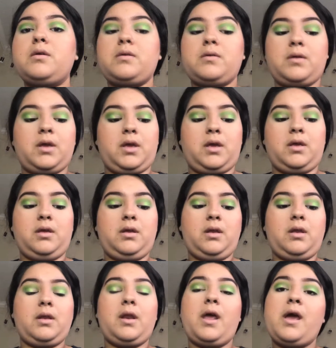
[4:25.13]
Okay,
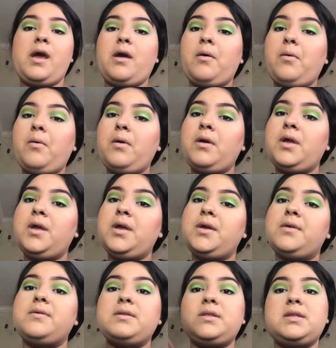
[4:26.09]
now
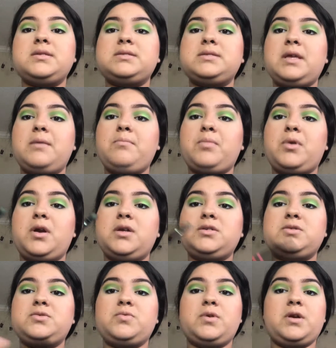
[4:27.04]
with the same
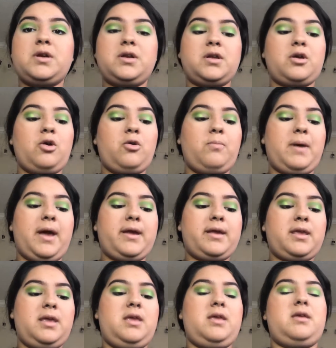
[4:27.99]
brush, we're gonna go
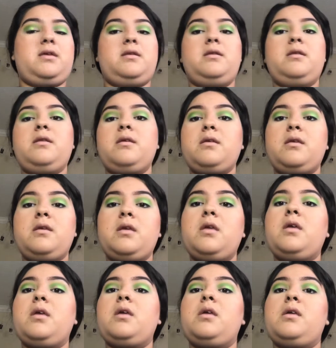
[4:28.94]
back in
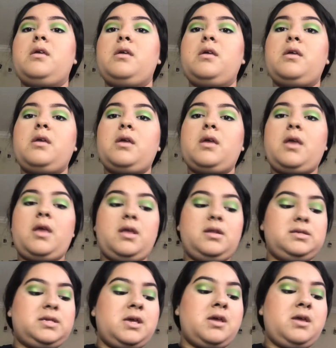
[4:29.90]

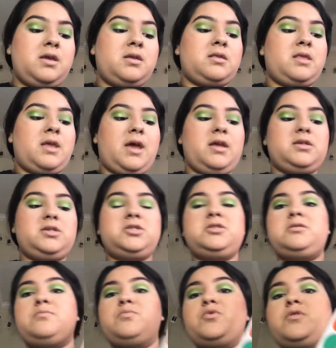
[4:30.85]
and take that
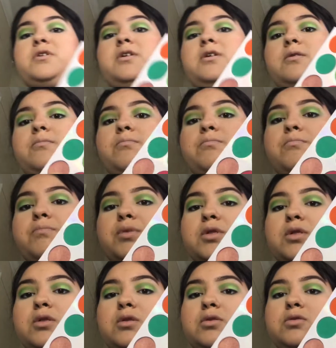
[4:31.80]
shimmery
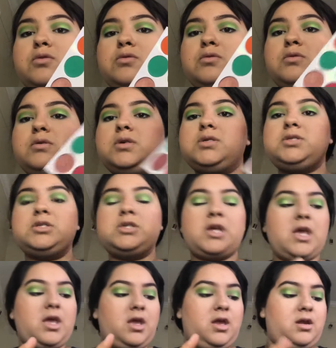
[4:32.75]
blue
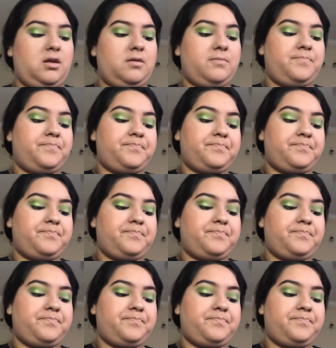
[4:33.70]
shade